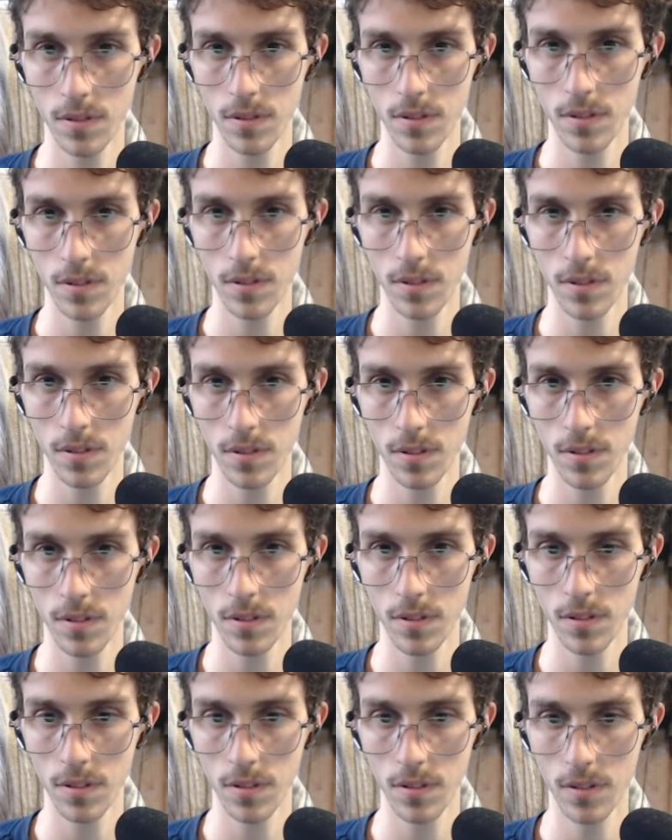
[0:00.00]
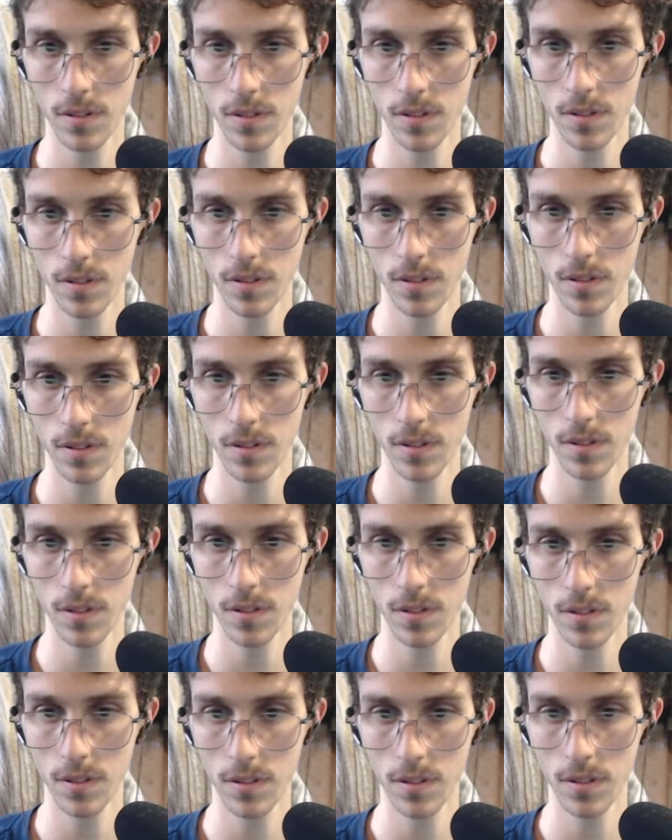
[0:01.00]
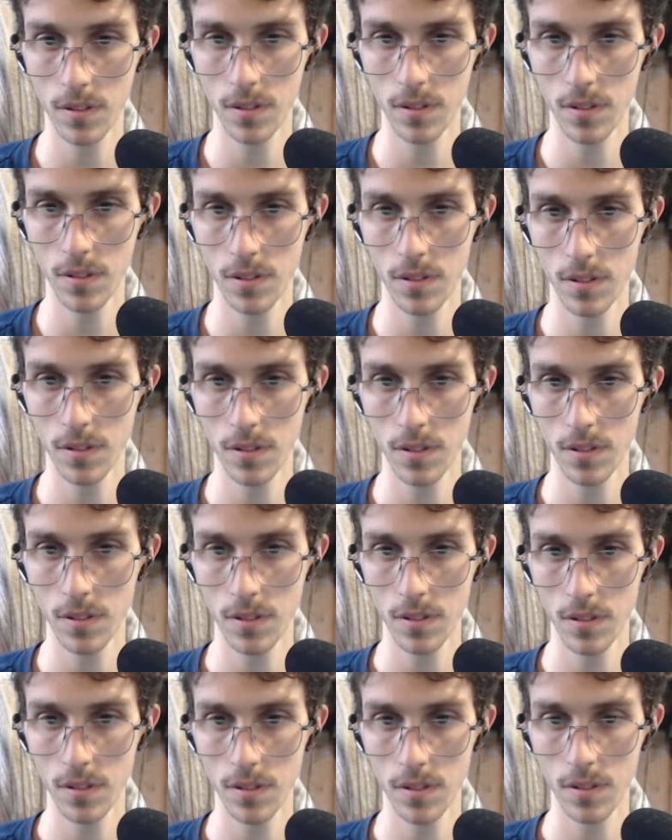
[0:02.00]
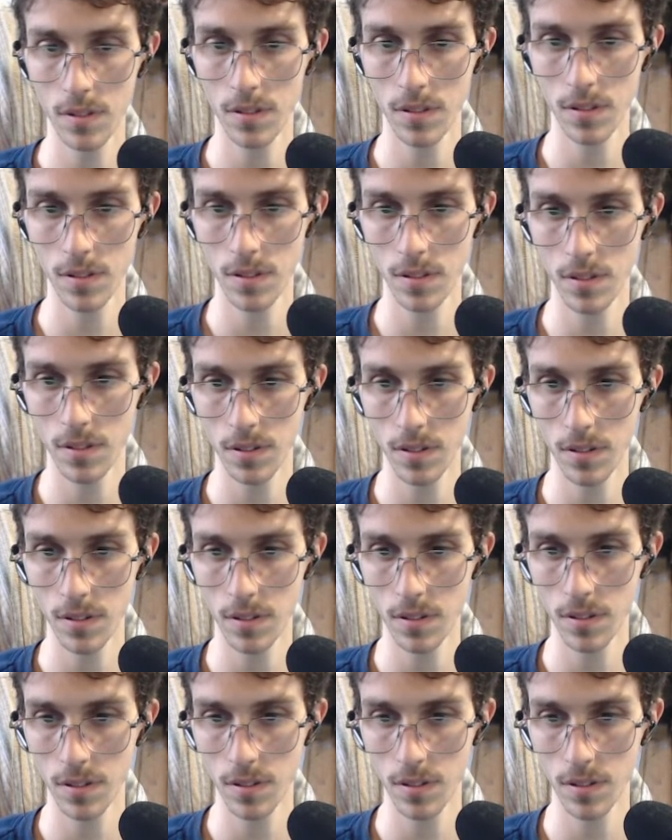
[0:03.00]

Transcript: Spotify on here, YouTube, Spotify on.